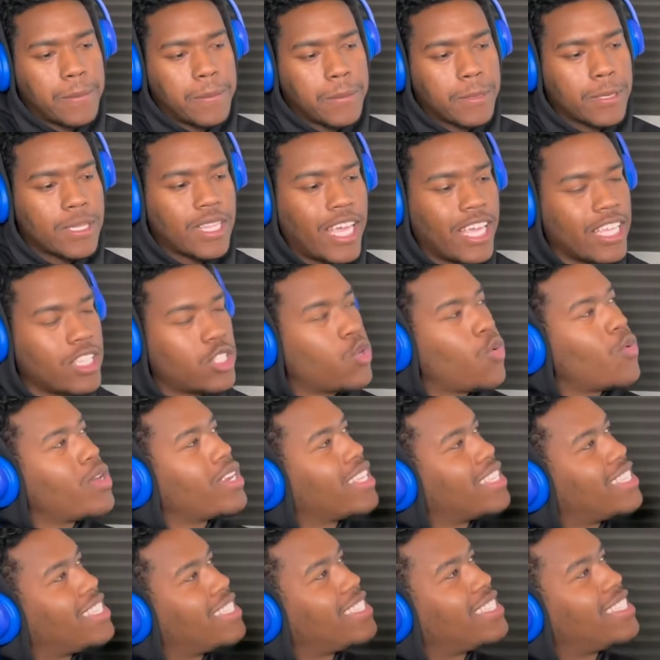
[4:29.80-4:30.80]
like to an
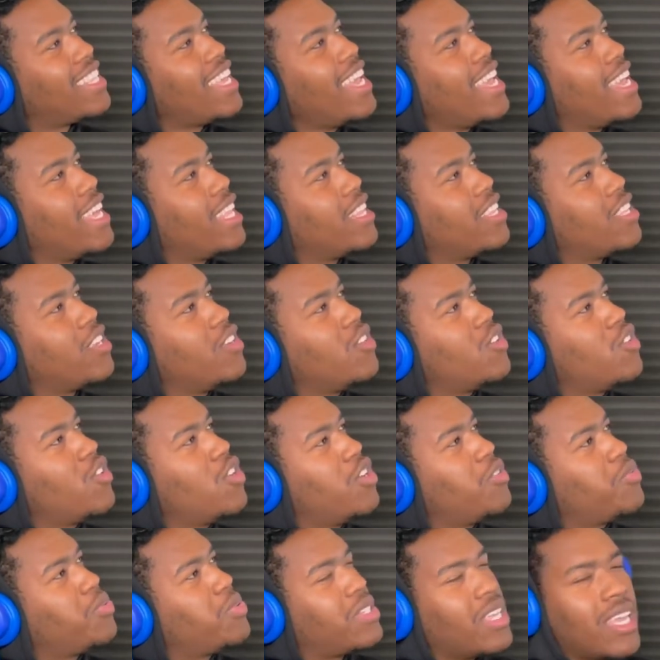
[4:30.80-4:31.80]
extent, you know what
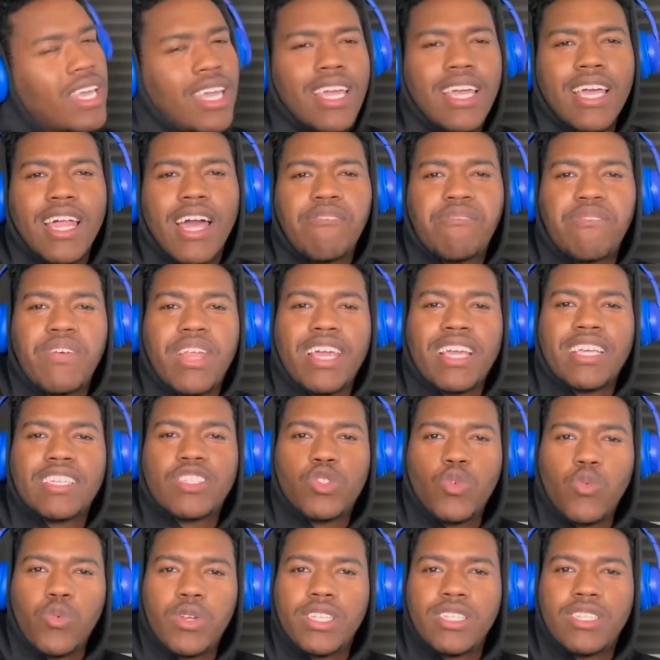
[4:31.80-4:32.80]
I'm saying? I feel like it's
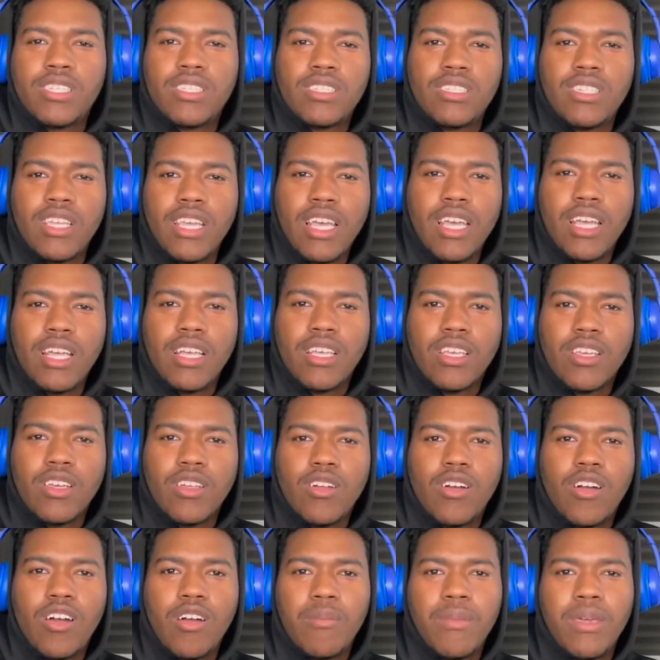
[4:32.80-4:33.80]
to an extent, you
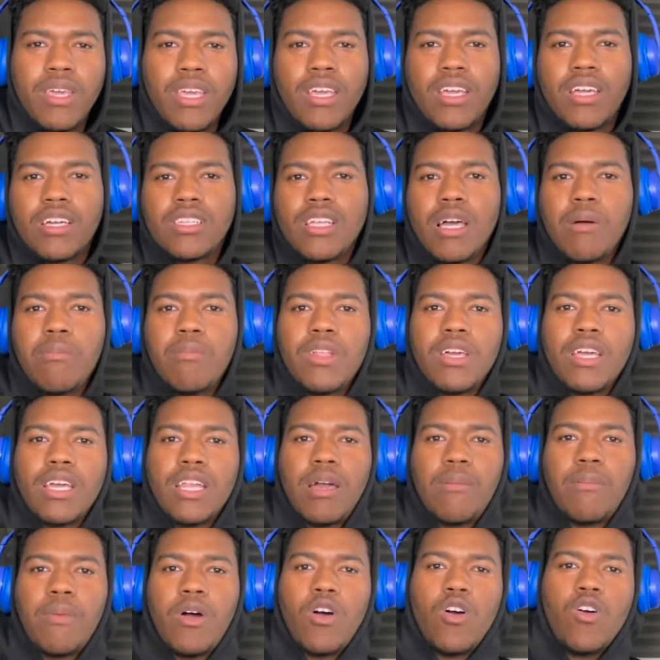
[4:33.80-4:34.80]
know what I mean? Cause I'm looking at
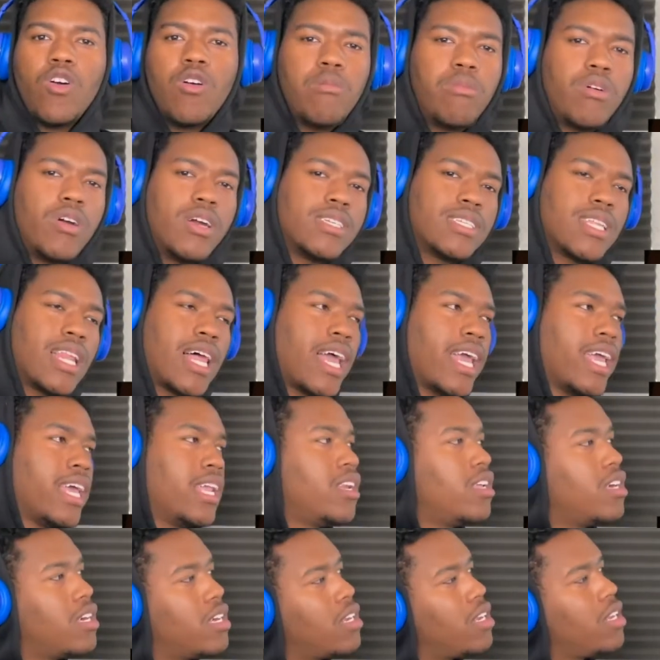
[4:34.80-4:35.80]
my homeboys like,
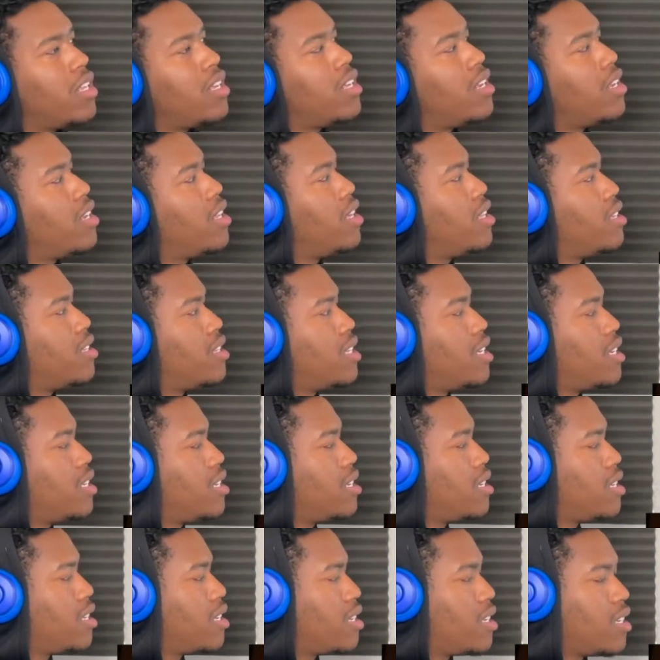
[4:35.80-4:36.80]
look, look, look, look,
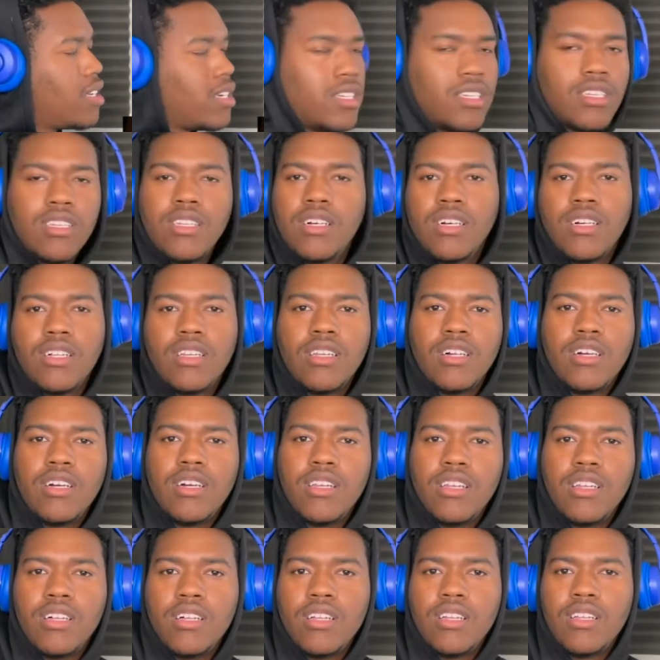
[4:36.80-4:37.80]
look, look, look, look,
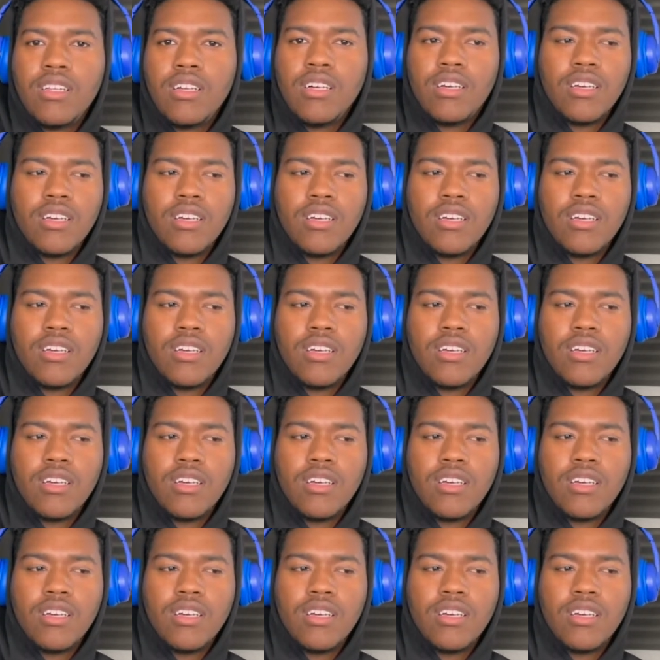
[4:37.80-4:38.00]
look,